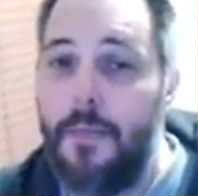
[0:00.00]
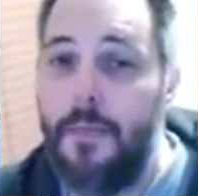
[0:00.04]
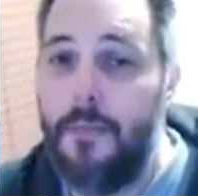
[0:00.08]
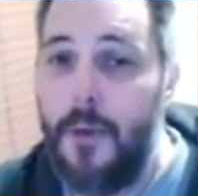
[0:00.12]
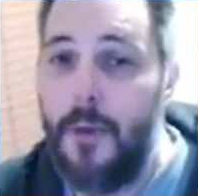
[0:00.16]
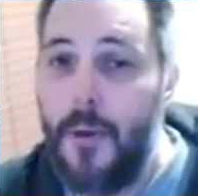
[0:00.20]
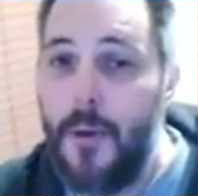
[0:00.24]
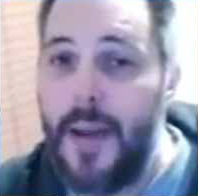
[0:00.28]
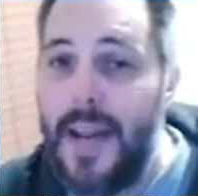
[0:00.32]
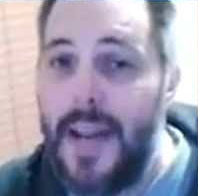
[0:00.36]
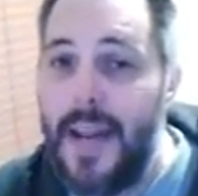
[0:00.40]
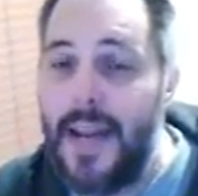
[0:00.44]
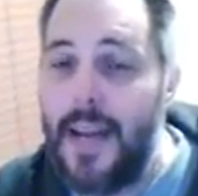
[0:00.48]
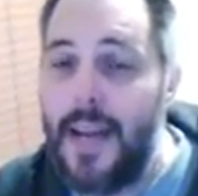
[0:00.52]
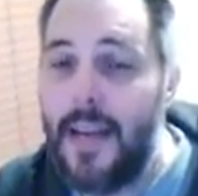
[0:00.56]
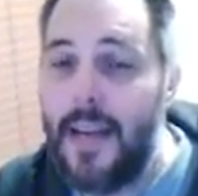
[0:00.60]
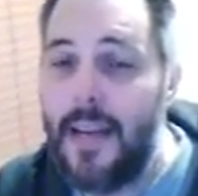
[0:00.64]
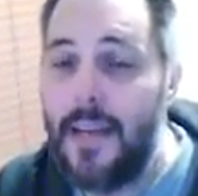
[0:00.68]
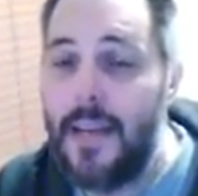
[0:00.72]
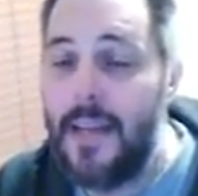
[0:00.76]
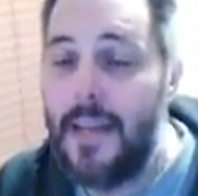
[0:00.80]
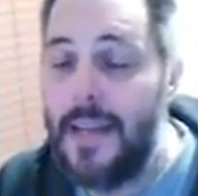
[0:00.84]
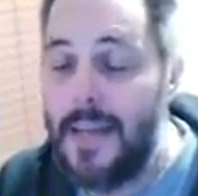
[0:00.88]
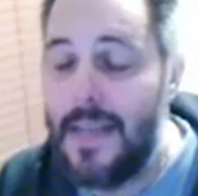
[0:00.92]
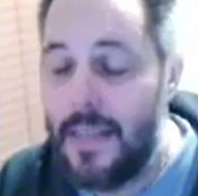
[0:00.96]
Throat hit
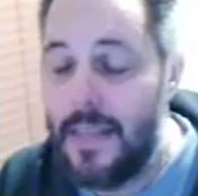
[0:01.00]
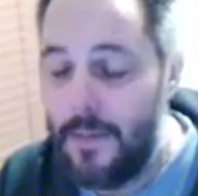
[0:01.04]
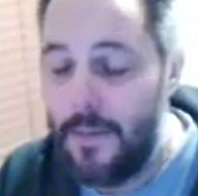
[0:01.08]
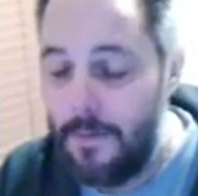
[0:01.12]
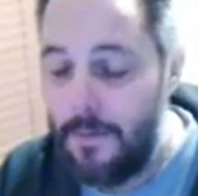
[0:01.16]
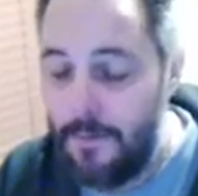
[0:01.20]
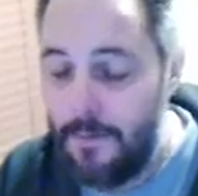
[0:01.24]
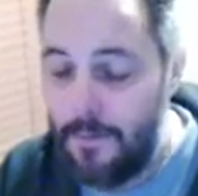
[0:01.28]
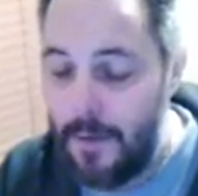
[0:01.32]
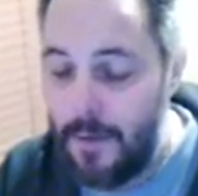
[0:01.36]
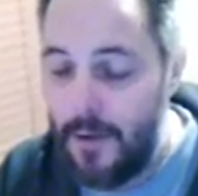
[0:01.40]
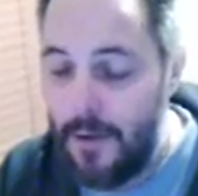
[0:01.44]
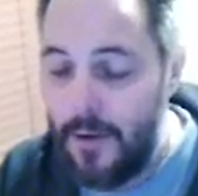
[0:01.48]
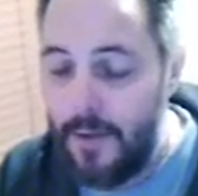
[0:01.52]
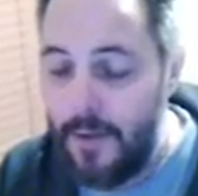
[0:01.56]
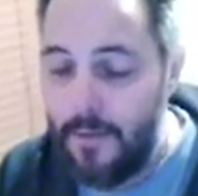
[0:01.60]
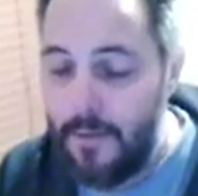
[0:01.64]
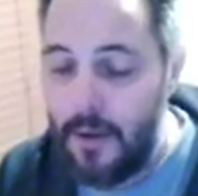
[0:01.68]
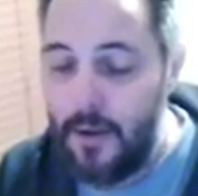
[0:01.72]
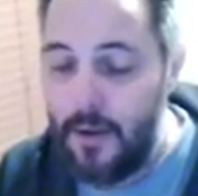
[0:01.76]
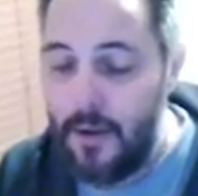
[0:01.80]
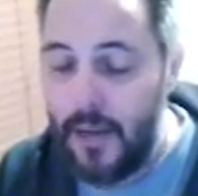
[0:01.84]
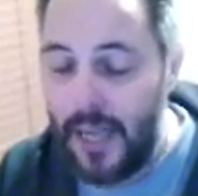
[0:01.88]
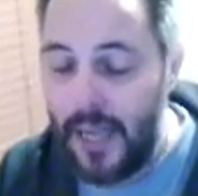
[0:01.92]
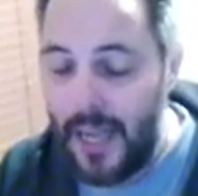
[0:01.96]
is very,
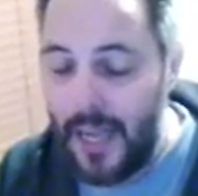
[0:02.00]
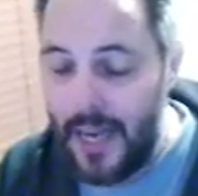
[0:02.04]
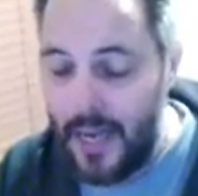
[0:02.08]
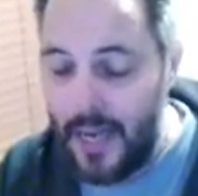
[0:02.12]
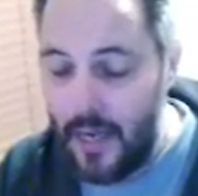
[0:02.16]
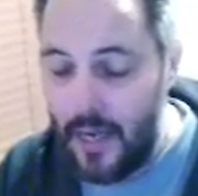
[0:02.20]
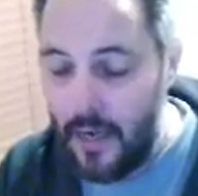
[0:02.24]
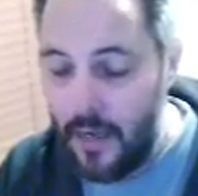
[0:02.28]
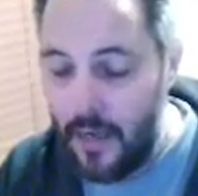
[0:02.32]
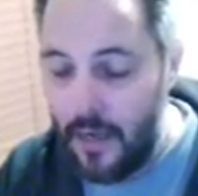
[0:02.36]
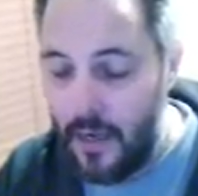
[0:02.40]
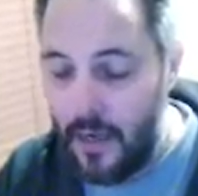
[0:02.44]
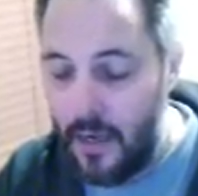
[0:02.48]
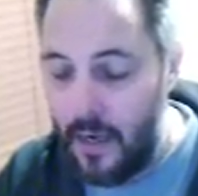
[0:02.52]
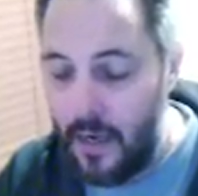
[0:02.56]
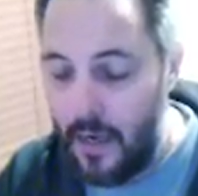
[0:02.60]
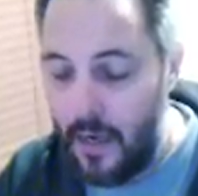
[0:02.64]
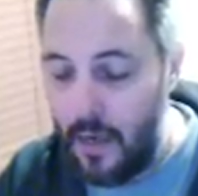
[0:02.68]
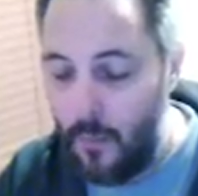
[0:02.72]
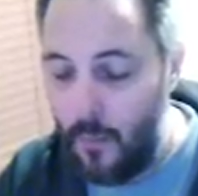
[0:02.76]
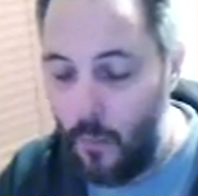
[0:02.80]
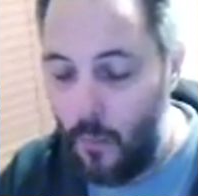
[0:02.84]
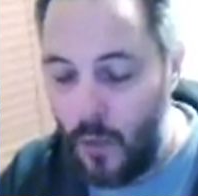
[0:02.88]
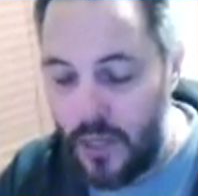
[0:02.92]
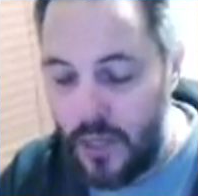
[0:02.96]
very light.
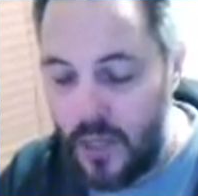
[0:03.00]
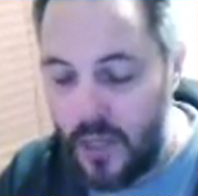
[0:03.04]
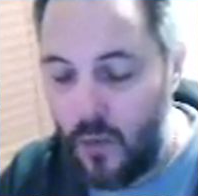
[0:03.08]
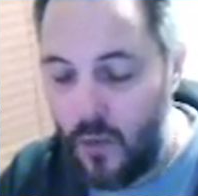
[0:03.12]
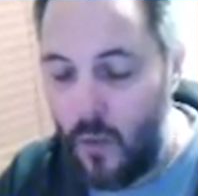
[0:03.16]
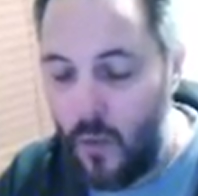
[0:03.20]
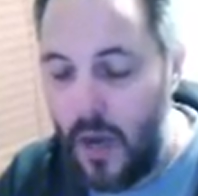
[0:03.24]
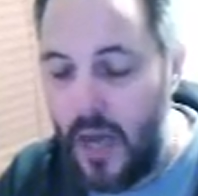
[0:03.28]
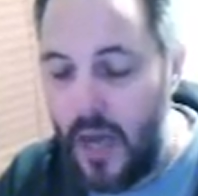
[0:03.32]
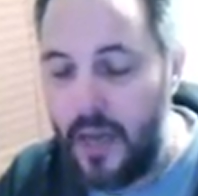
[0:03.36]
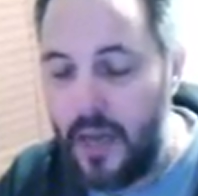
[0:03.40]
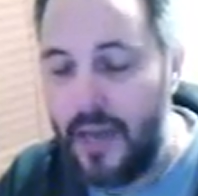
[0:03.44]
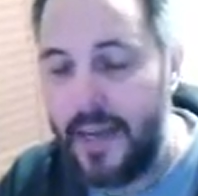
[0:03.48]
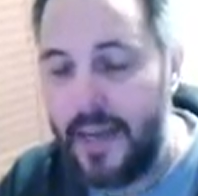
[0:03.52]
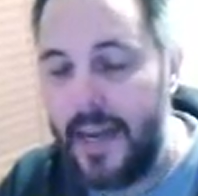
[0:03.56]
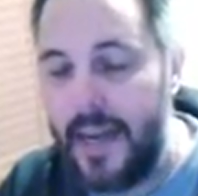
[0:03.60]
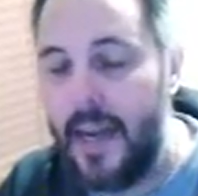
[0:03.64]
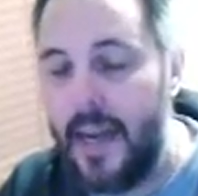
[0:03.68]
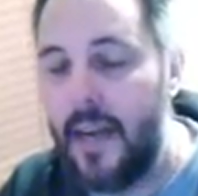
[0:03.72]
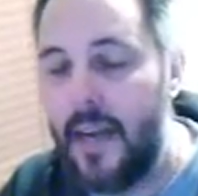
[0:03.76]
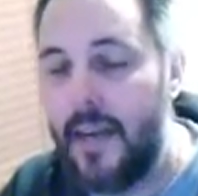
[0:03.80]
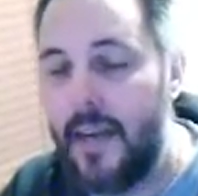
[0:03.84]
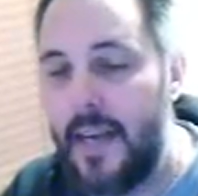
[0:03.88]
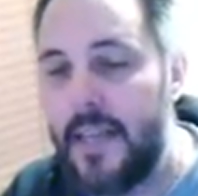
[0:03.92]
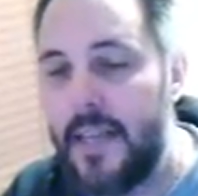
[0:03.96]
Once in a while I
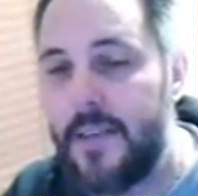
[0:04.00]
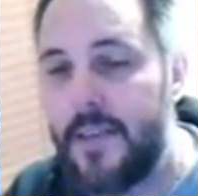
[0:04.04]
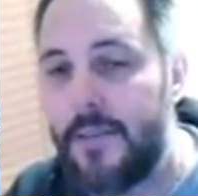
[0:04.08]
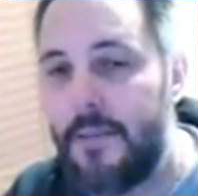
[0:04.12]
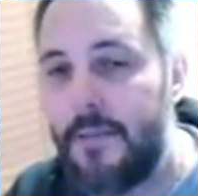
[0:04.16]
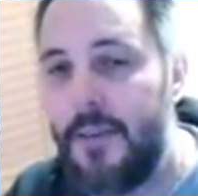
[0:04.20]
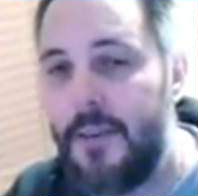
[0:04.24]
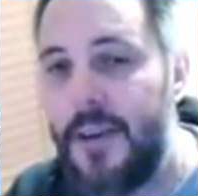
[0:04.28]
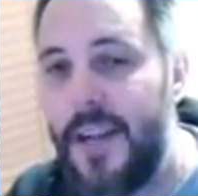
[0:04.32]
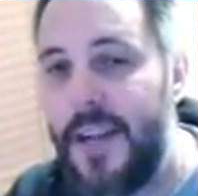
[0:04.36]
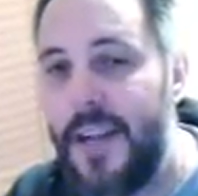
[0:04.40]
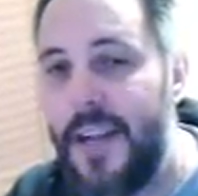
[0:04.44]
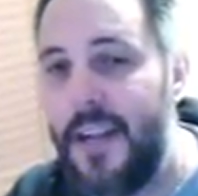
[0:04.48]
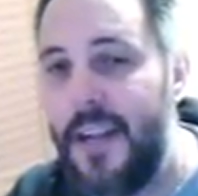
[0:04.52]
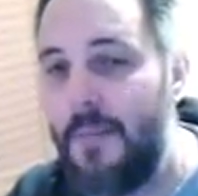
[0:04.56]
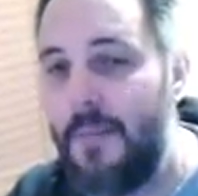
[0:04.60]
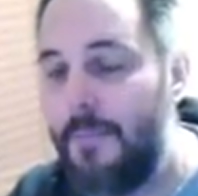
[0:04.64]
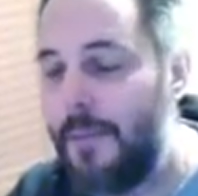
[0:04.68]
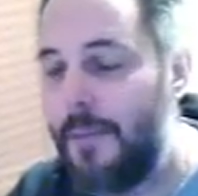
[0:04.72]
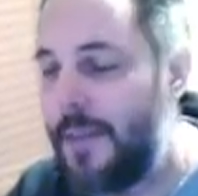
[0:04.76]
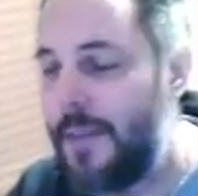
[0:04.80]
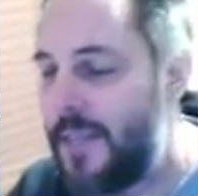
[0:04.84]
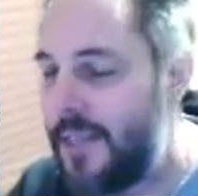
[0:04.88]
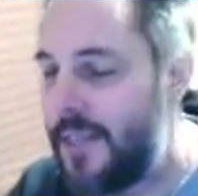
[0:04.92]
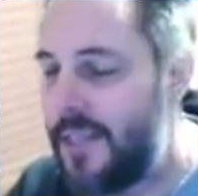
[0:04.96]
get a nice throat hit,
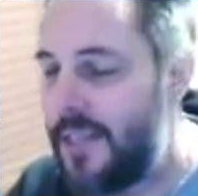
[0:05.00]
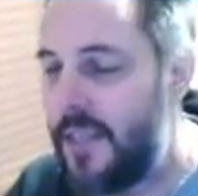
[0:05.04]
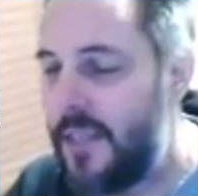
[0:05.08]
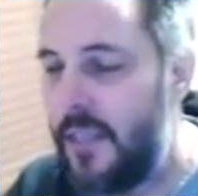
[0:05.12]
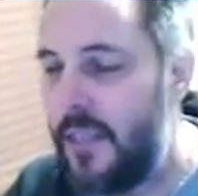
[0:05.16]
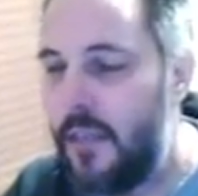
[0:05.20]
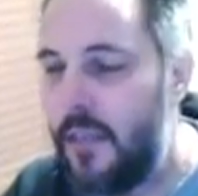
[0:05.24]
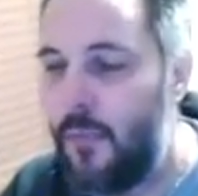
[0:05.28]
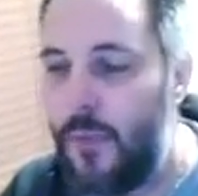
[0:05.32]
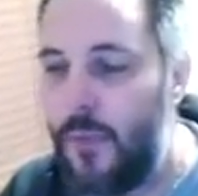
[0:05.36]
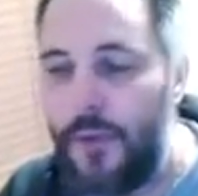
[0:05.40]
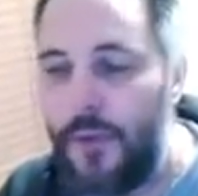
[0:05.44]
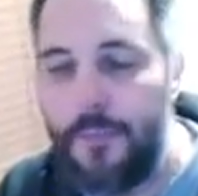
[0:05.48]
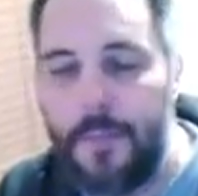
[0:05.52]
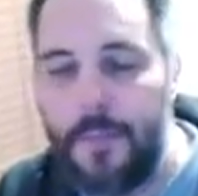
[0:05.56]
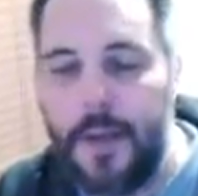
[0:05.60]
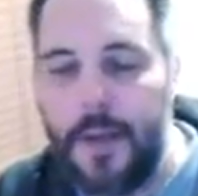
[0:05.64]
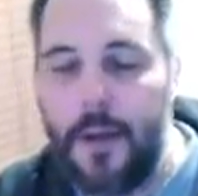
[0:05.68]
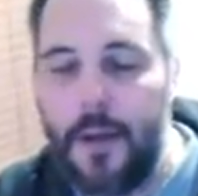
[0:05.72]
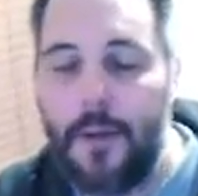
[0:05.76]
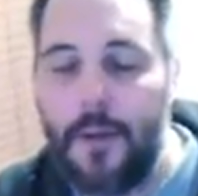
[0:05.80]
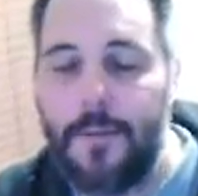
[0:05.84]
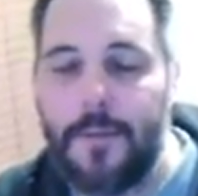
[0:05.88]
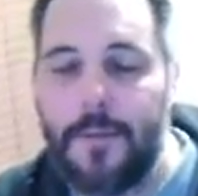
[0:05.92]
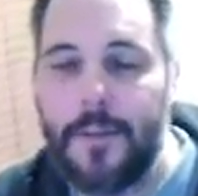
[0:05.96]
but still it won't
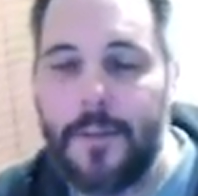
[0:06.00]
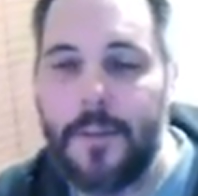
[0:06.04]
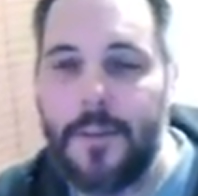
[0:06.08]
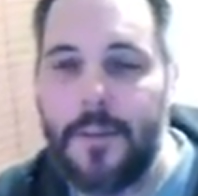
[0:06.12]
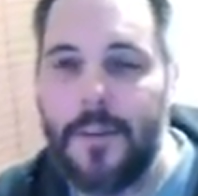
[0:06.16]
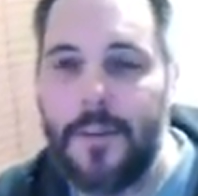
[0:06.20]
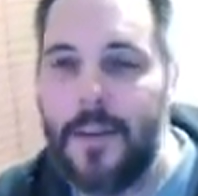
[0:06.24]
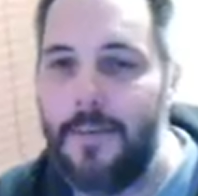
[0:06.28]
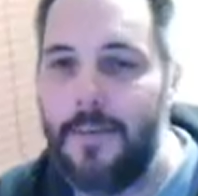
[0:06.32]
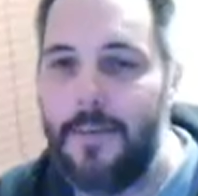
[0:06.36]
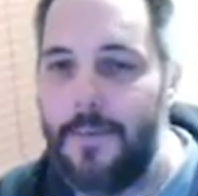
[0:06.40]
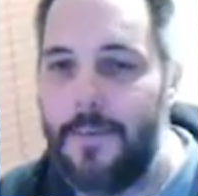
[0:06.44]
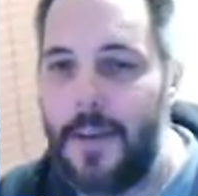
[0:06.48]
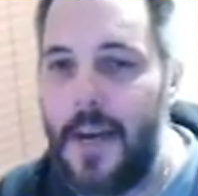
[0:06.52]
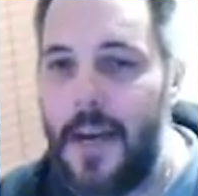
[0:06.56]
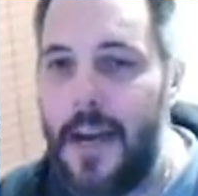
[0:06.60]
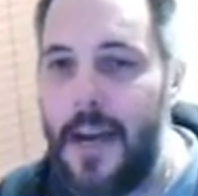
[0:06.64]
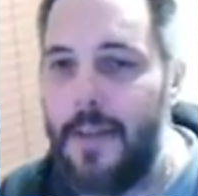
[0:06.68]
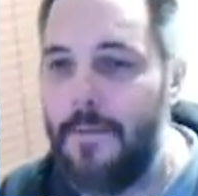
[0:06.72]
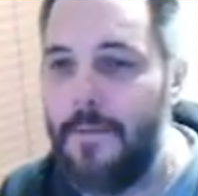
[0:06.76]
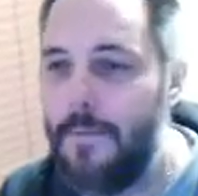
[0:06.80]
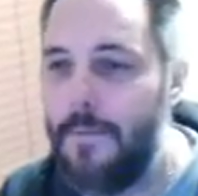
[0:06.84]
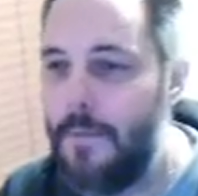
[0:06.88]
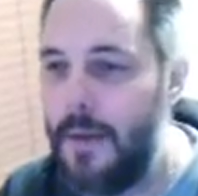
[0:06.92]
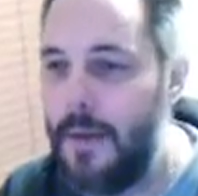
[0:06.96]
be over a
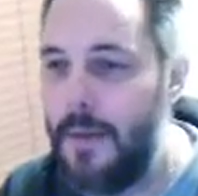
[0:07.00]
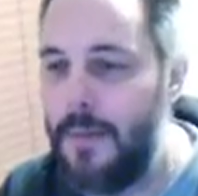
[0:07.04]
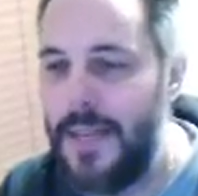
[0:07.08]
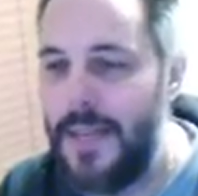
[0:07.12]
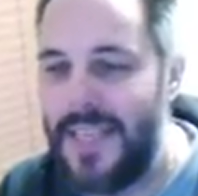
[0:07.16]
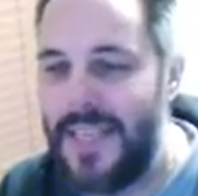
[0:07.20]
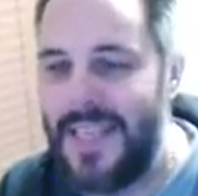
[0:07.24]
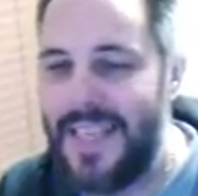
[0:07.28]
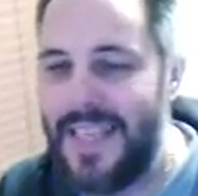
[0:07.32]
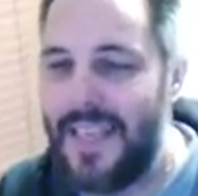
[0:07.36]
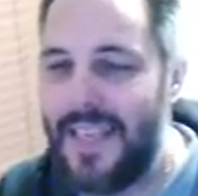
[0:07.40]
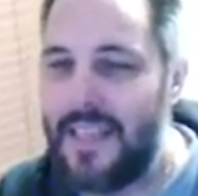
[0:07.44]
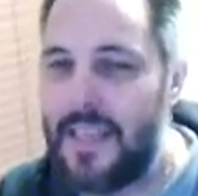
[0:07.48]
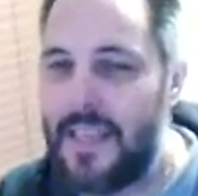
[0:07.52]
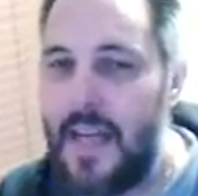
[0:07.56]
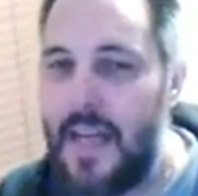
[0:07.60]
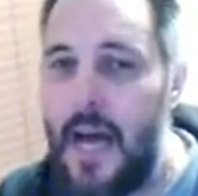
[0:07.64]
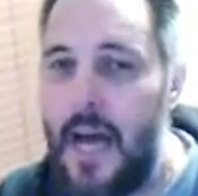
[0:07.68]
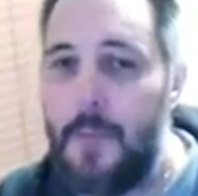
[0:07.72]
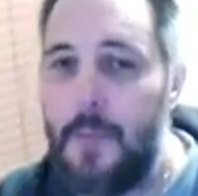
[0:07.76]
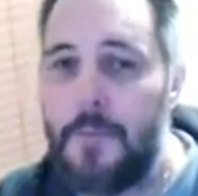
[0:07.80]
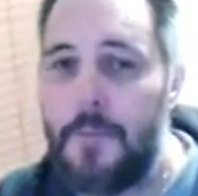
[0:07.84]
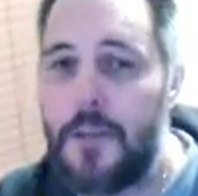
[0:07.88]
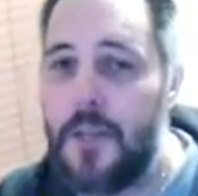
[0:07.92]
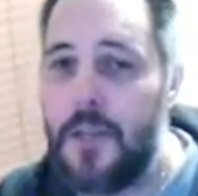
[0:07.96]
5, maybe a 6
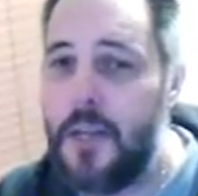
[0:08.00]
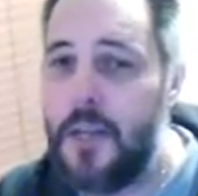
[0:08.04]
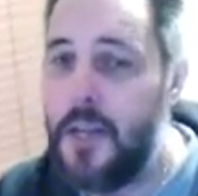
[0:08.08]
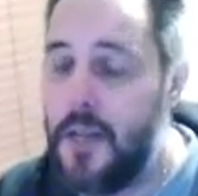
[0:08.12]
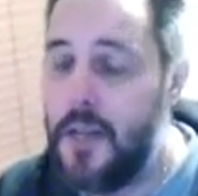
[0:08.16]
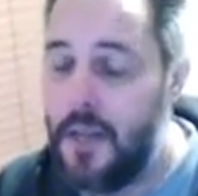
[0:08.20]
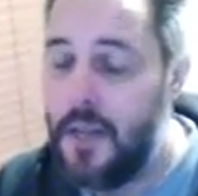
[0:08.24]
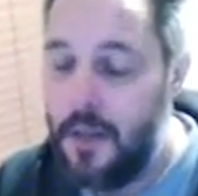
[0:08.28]
tops.